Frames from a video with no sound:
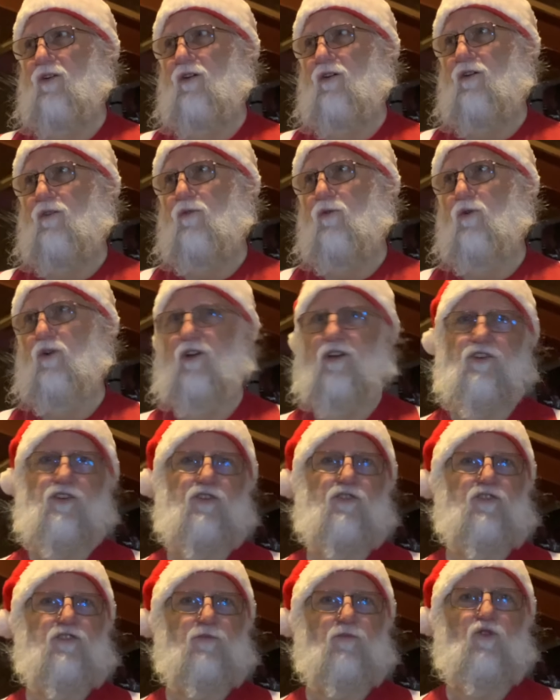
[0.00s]
We're going to
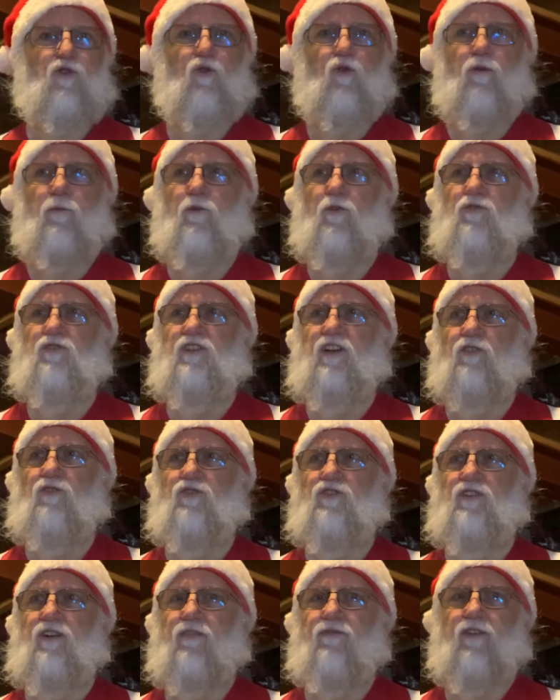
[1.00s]
do some cool motorcycle
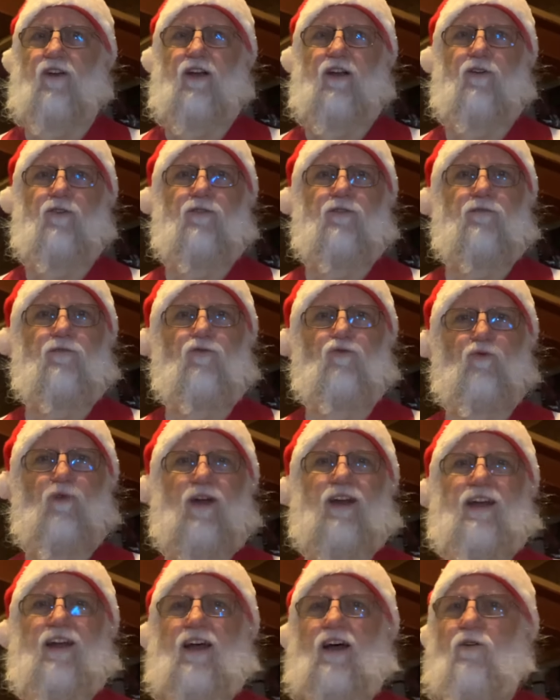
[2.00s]
stuff later.
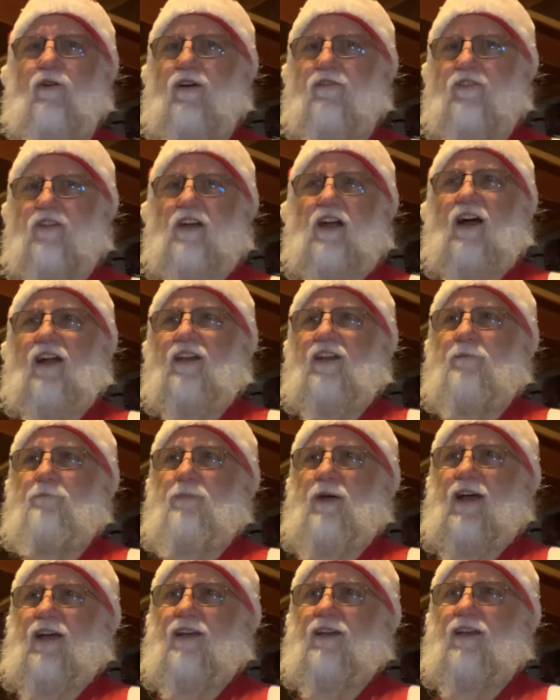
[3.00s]
Right now, I've got to get
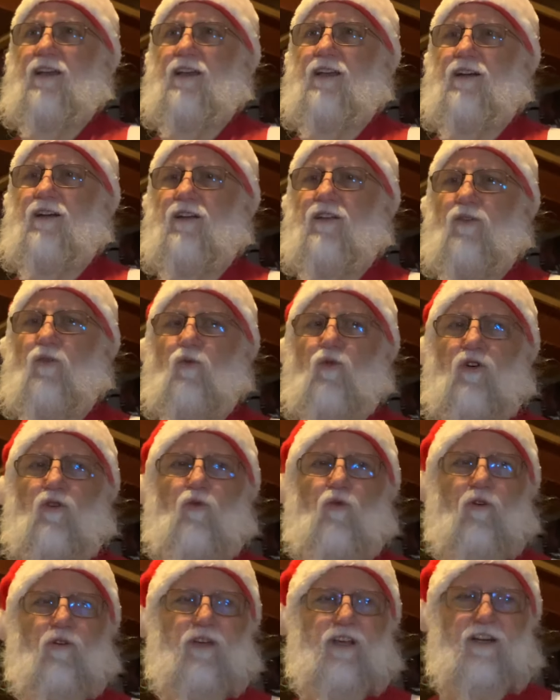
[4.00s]
back into the
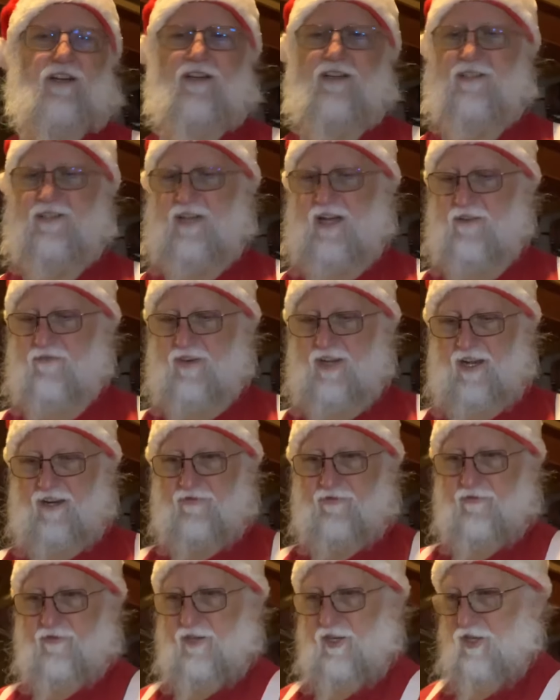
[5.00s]
woodworking because I've got to
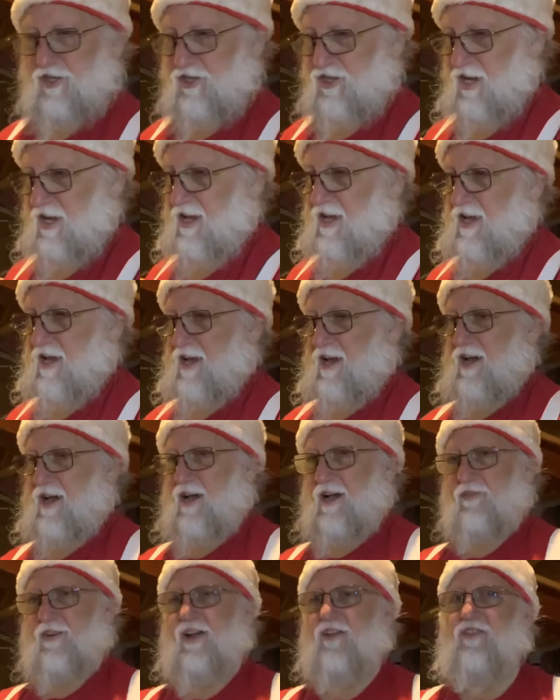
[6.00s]
finish.
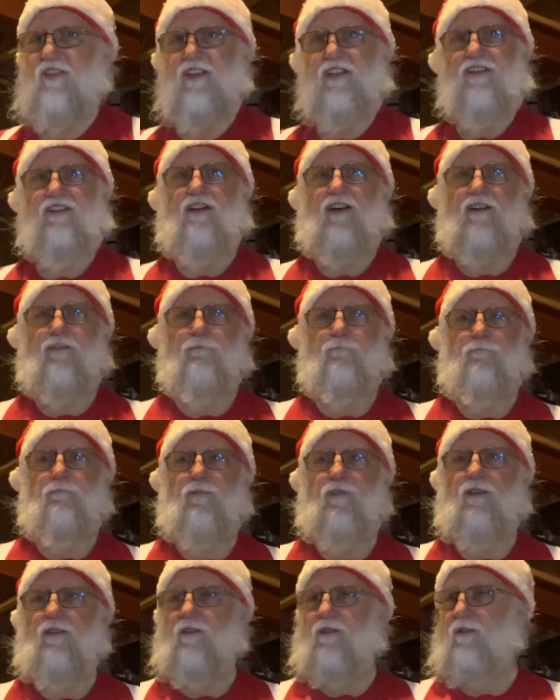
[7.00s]
I've got these done.
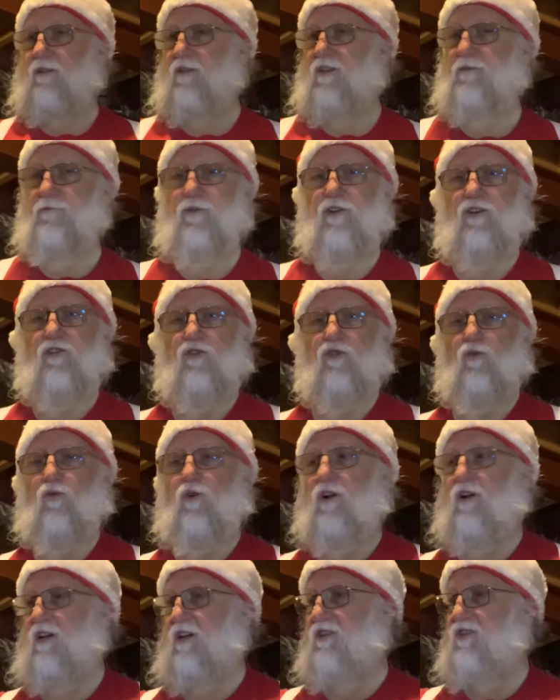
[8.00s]
This particular
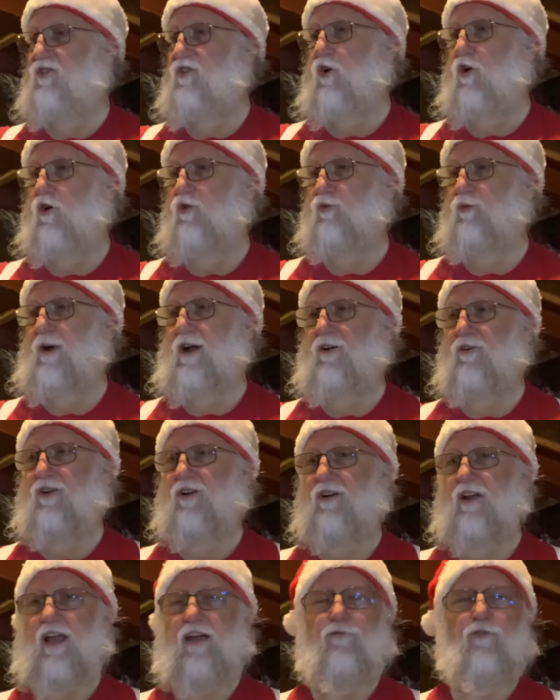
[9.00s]
one, it's all routed.
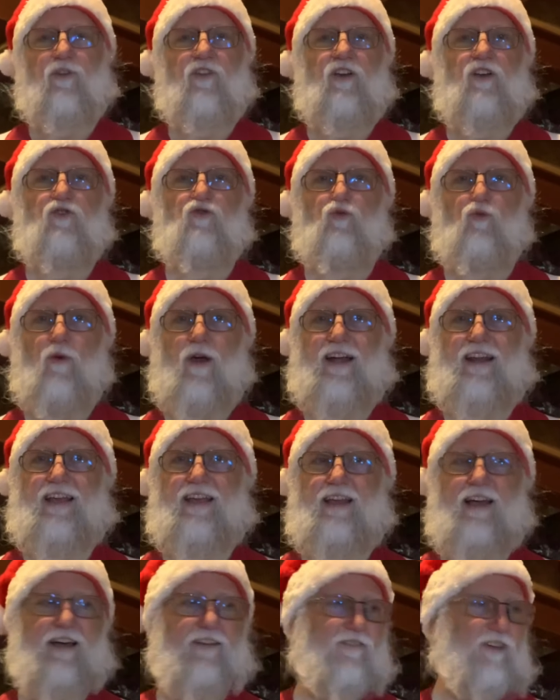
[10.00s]
Everything's
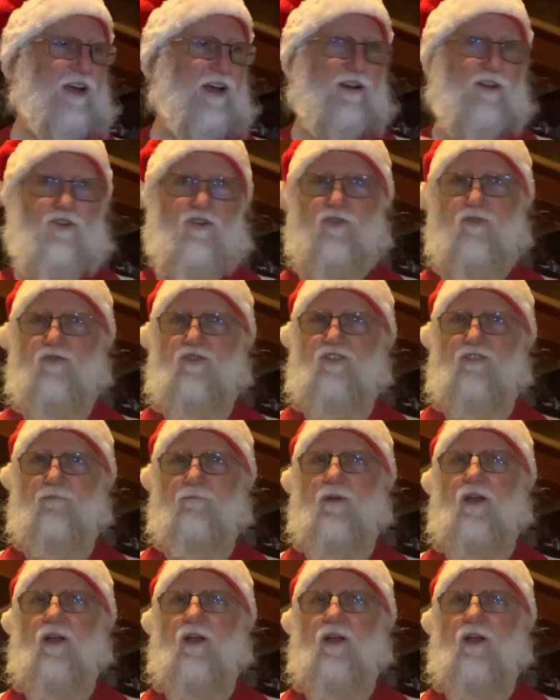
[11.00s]
ready. I've got to do some